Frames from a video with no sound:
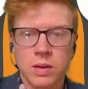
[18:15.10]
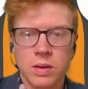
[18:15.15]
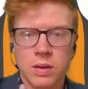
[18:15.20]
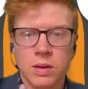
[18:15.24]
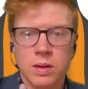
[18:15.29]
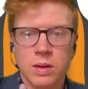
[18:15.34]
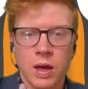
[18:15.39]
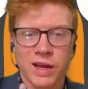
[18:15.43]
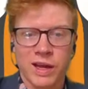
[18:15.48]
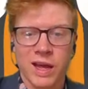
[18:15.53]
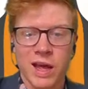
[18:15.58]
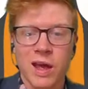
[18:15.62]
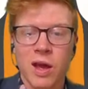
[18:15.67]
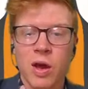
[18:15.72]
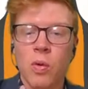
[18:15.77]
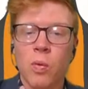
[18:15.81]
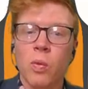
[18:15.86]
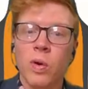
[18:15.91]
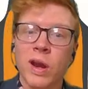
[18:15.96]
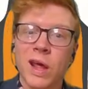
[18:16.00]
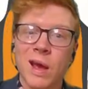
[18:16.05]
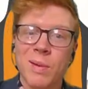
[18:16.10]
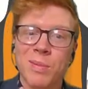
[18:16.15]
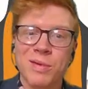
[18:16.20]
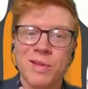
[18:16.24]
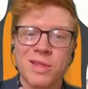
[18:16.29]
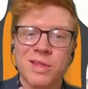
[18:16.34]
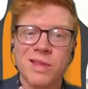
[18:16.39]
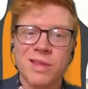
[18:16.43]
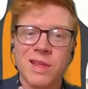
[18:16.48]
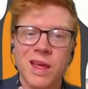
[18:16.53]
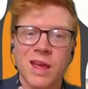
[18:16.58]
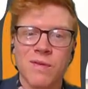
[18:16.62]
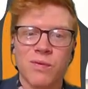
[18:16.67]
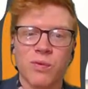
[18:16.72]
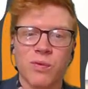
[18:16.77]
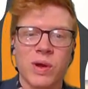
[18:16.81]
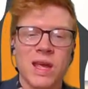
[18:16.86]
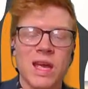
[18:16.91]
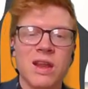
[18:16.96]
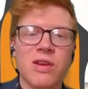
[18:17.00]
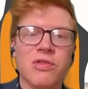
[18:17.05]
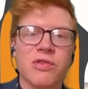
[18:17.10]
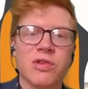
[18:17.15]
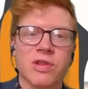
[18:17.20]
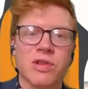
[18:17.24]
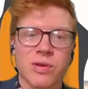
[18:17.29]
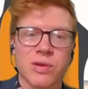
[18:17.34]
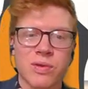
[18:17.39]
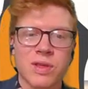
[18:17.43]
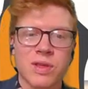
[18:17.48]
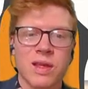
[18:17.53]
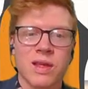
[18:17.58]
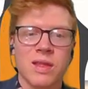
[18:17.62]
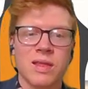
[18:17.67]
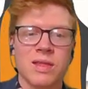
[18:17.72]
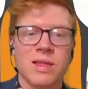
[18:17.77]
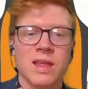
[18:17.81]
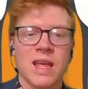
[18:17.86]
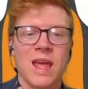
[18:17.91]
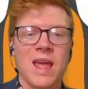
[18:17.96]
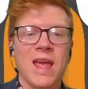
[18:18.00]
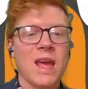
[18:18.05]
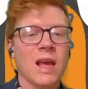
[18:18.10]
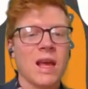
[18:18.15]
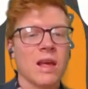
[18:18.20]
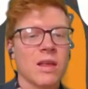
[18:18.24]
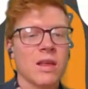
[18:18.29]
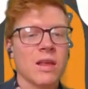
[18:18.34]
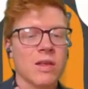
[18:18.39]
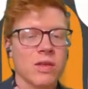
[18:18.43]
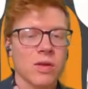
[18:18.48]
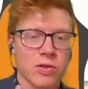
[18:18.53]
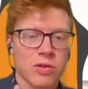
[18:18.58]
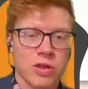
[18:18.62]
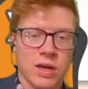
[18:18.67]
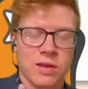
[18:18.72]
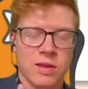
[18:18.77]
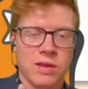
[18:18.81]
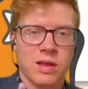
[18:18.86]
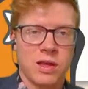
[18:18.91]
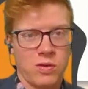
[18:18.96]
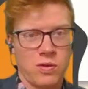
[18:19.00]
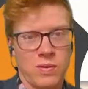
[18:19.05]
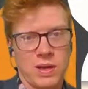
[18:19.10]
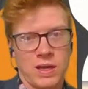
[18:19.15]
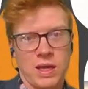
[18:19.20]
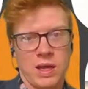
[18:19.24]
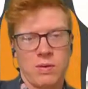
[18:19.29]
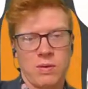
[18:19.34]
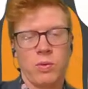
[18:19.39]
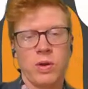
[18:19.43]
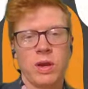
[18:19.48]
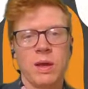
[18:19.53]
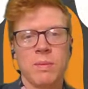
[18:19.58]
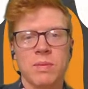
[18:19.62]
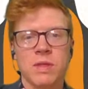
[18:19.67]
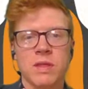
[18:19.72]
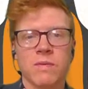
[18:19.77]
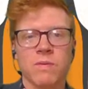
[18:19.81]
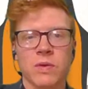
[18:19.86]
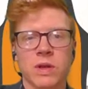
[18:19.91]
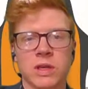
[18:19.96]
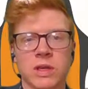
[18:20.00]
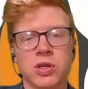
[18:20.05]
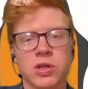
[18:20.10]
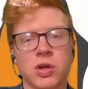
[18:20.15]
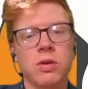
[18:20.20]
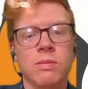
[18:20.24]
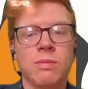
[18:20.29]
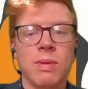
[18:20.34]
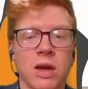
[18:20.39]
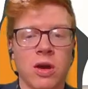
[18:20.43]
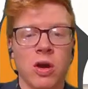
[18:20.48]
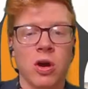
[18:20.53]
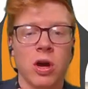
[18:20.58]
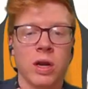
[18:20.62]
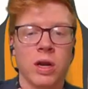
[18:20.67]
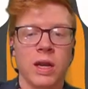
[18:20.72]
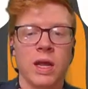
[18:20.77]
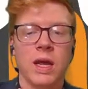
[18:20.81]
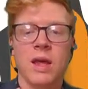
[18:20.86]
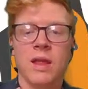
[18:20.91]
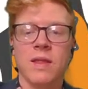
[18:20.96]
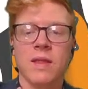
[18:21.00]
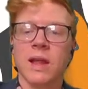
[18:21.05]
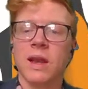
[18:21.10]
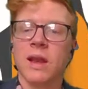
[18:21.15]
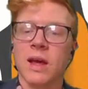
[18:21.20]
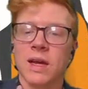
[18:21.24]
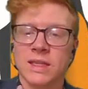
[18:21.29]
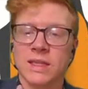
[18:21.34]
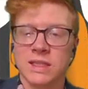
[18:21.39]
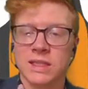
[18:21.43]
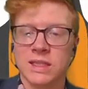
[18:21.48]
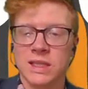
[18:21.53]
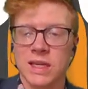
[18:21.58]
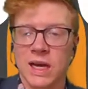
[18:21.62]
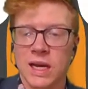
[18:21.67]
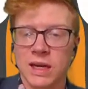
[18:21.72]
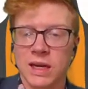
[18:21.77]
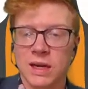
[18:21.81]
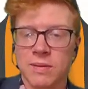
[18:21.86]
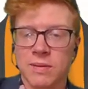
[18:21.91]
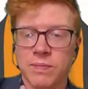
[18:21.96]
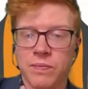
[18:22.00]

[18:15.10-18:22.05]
Okay, what happens if we introduce the exogenous cue again? What happens if we turn back on the light and dark?